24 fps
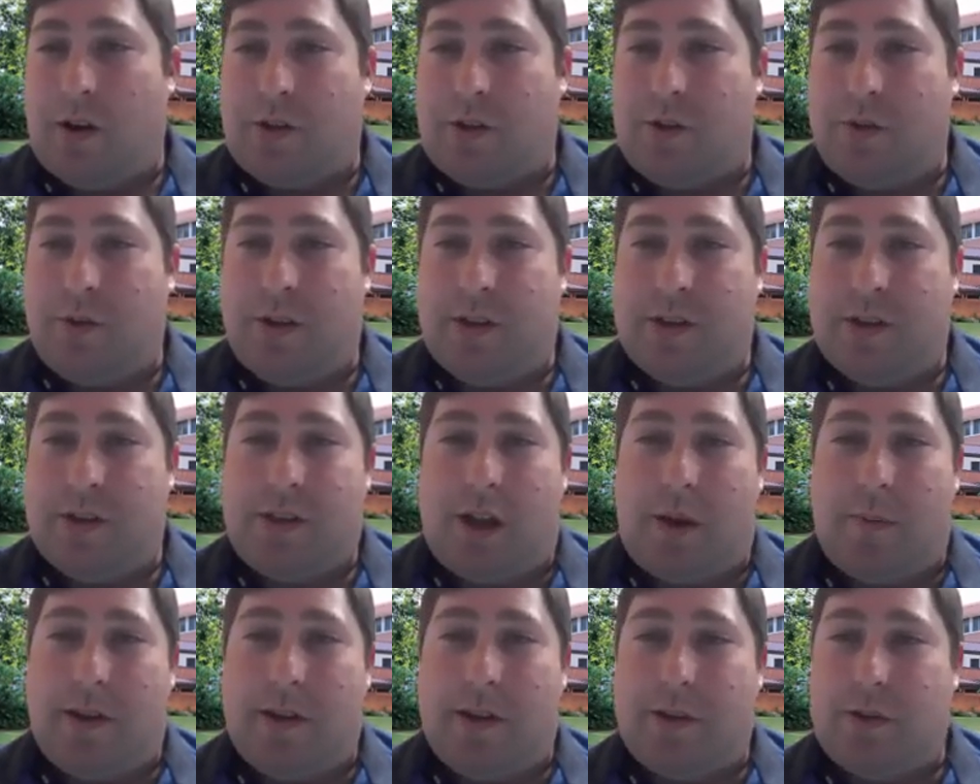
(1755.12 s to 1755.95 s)
our students
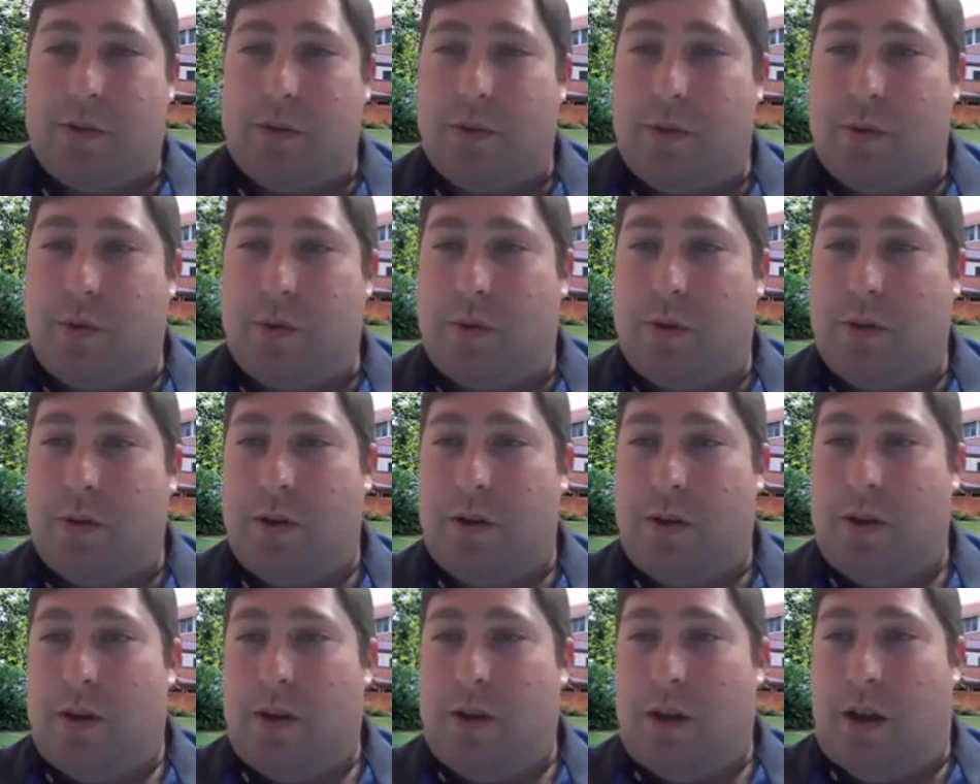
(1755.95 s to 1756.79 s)
coming to
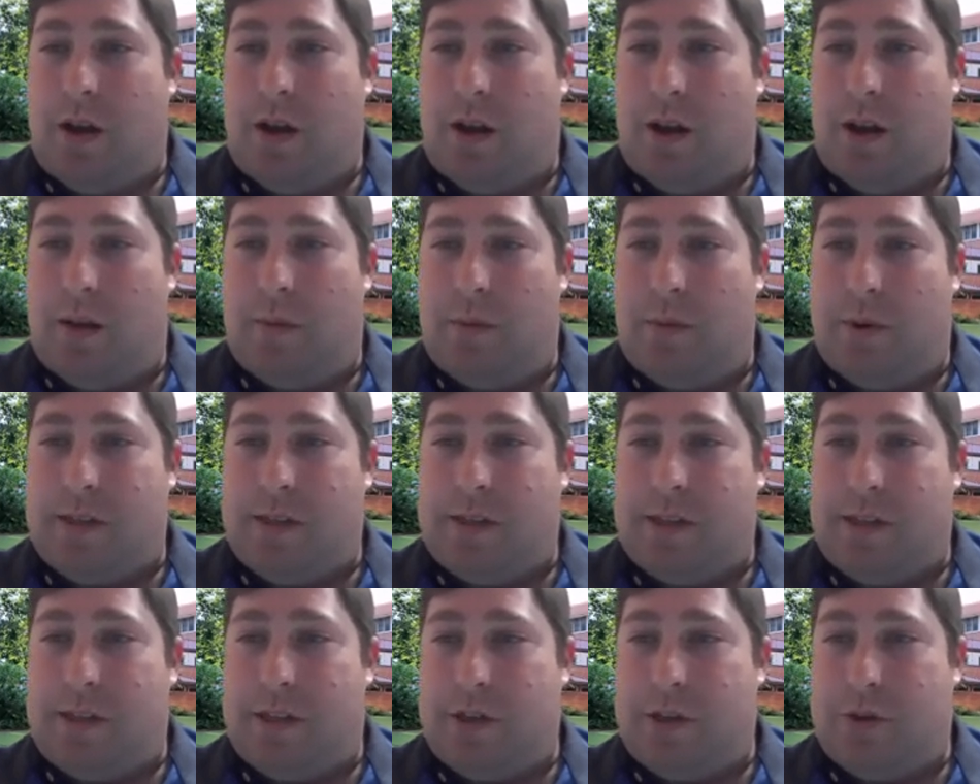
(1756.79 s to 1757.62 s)
the
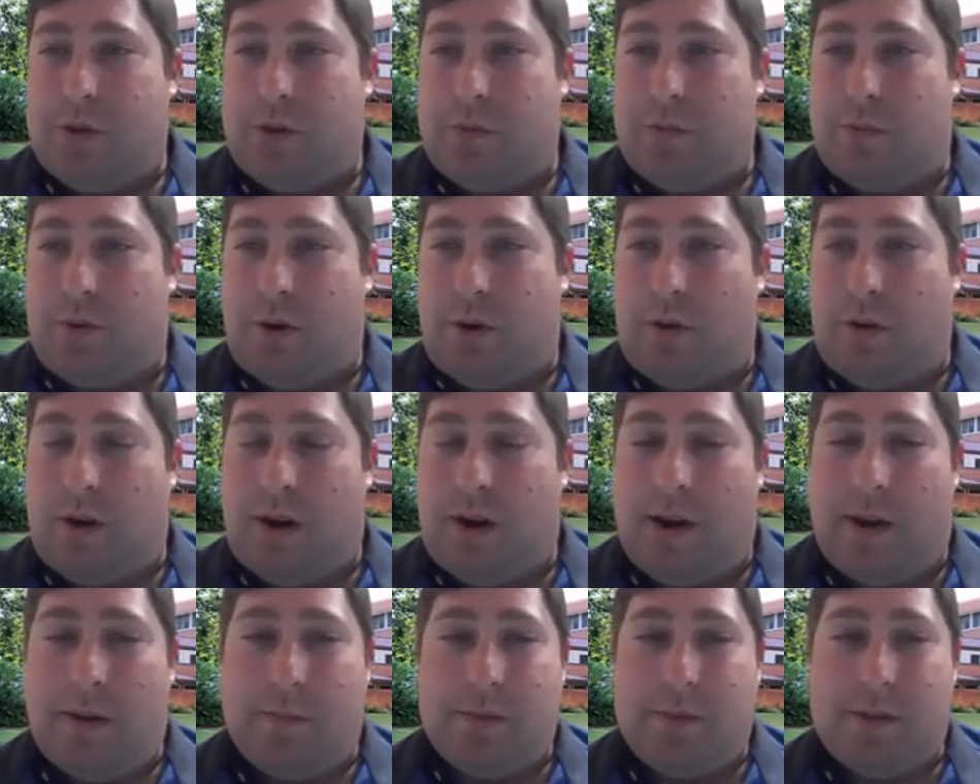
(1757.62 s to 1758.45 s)
residential
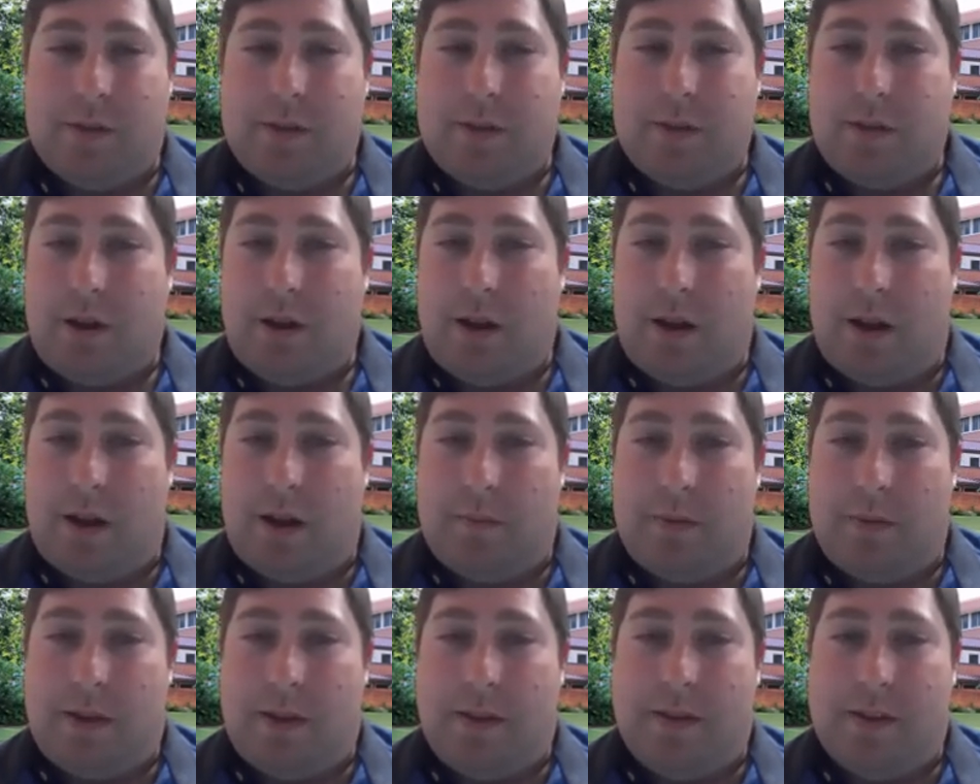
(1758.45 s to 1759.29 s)
programs
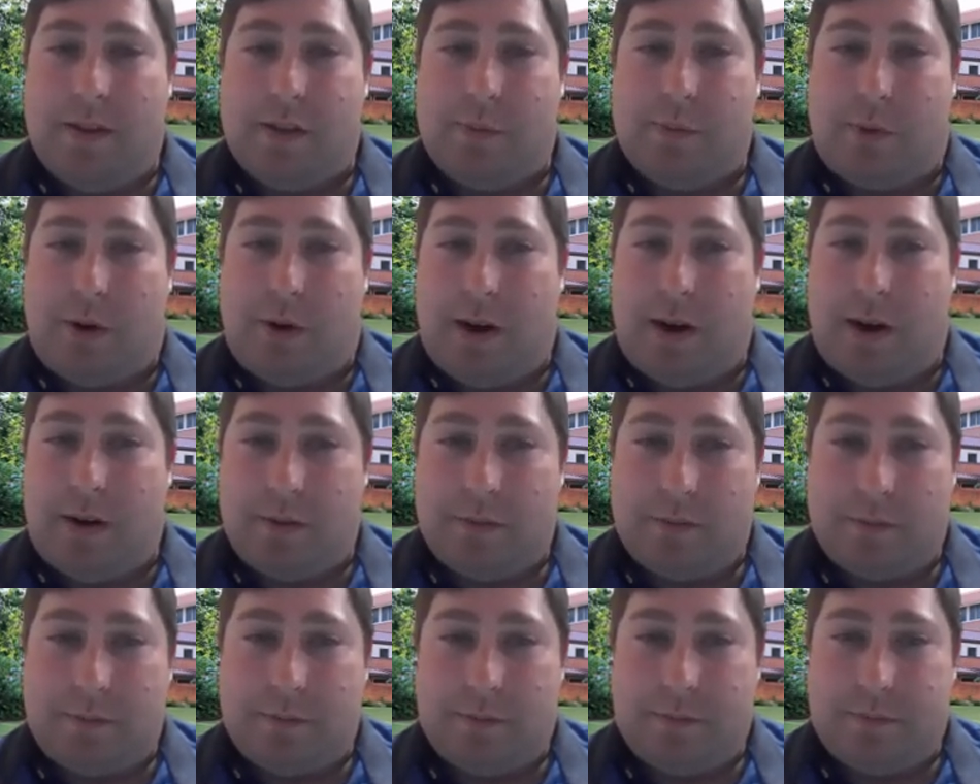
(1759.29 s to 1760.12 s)
in the spring.
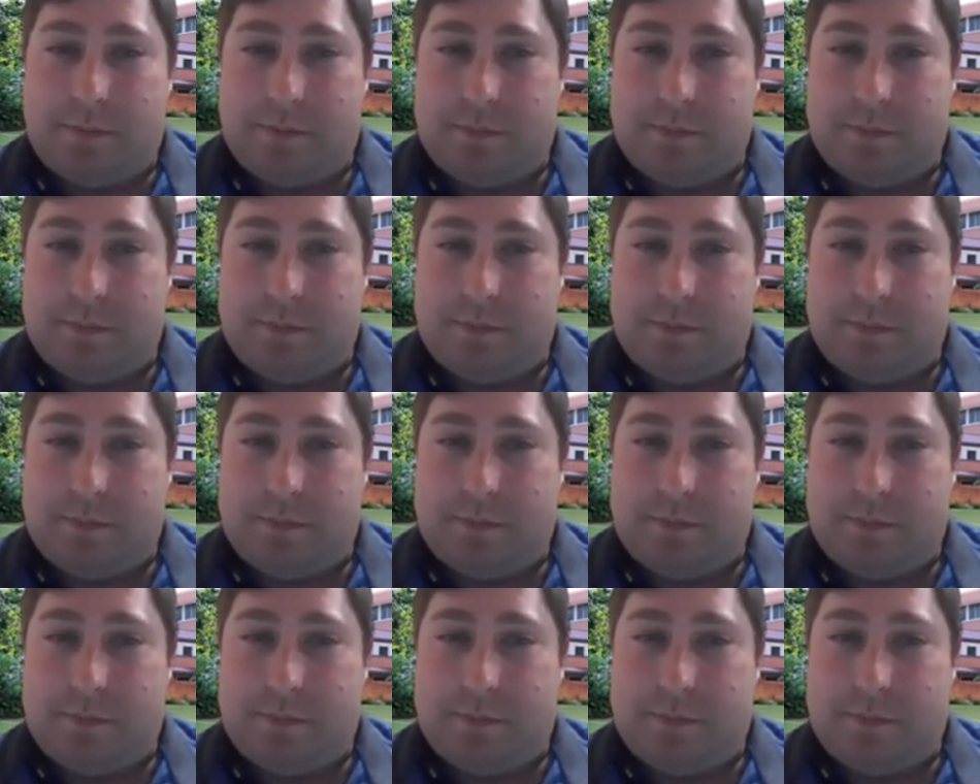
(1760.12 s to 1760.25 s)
